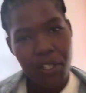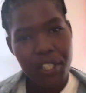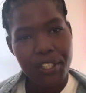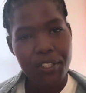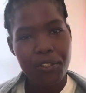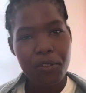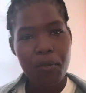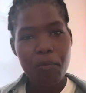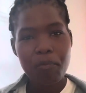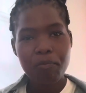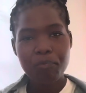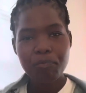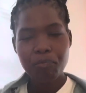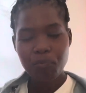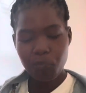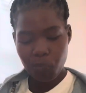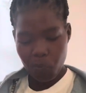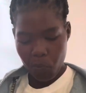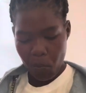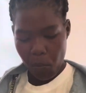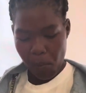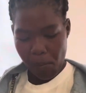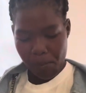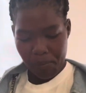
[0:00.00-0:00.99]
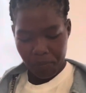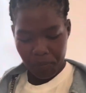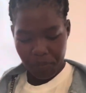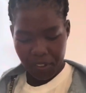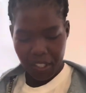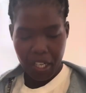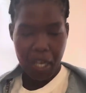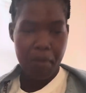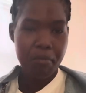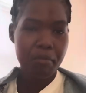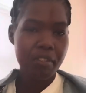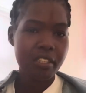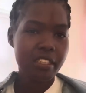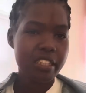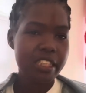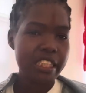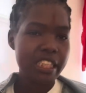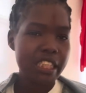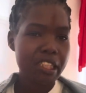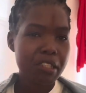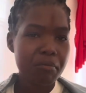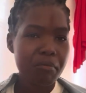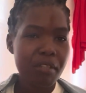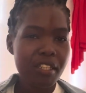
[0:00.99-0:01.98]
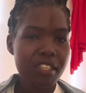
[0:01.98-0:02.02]
you? I'm
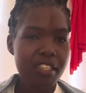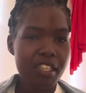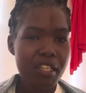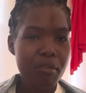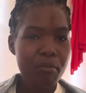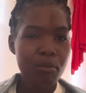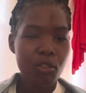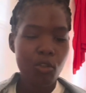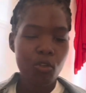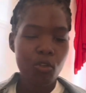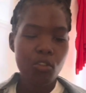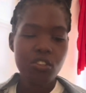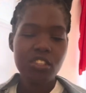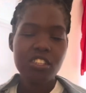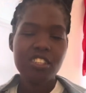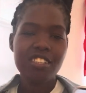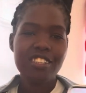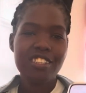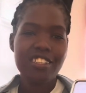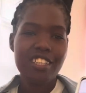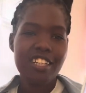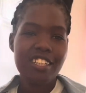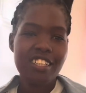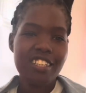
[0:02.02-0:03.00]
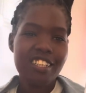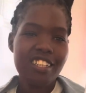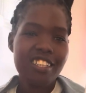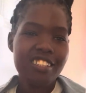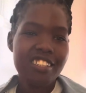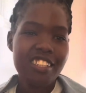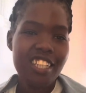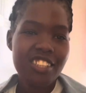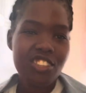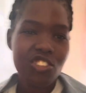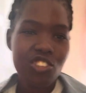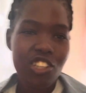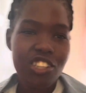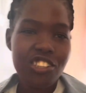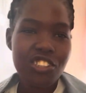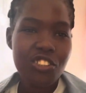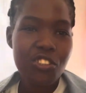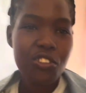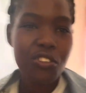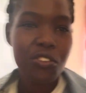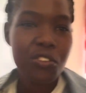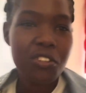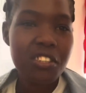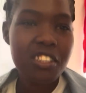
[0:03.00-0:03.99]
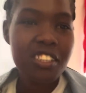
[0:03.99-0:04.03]
eating. My name is Wunji. I just want you
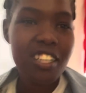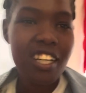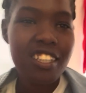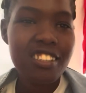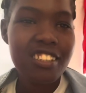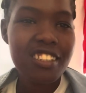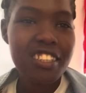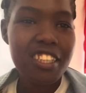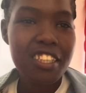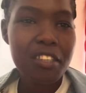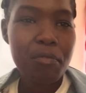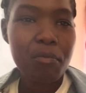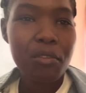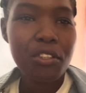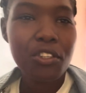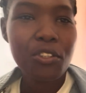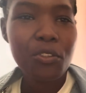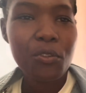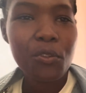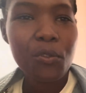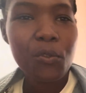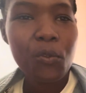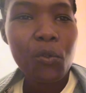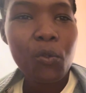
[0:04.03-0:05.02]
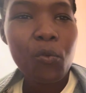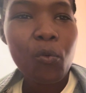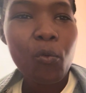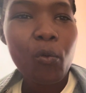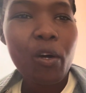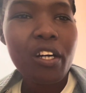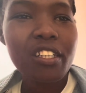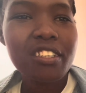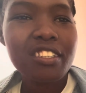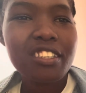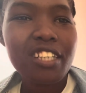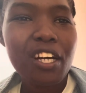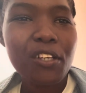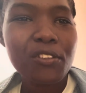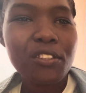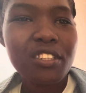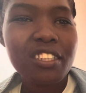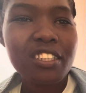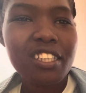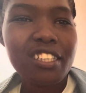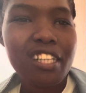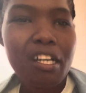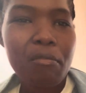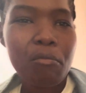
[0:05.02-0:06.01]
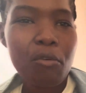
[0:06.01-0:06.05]
to see and take me to
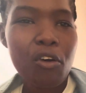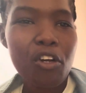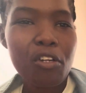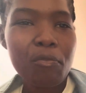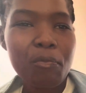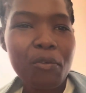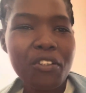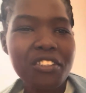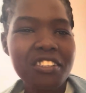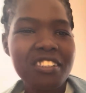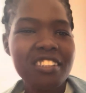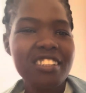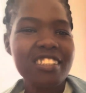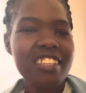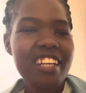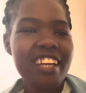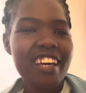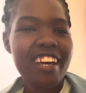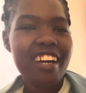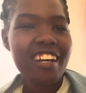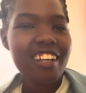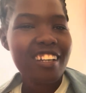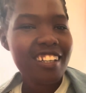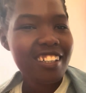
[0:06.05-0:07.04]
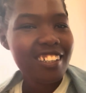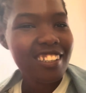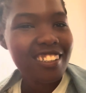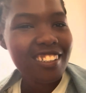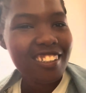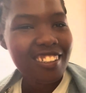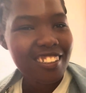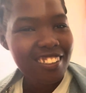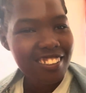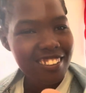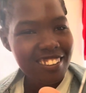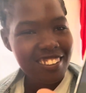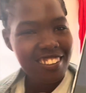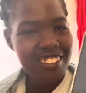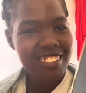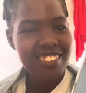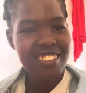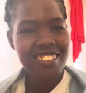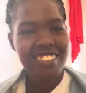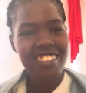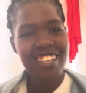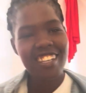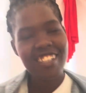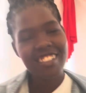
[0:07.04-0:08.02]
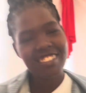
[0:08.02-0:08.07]
1,000. I'm almost there. Yeah, for sure, guys.
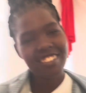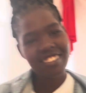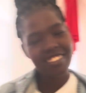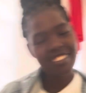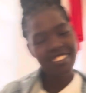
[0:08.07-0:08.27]
Yes,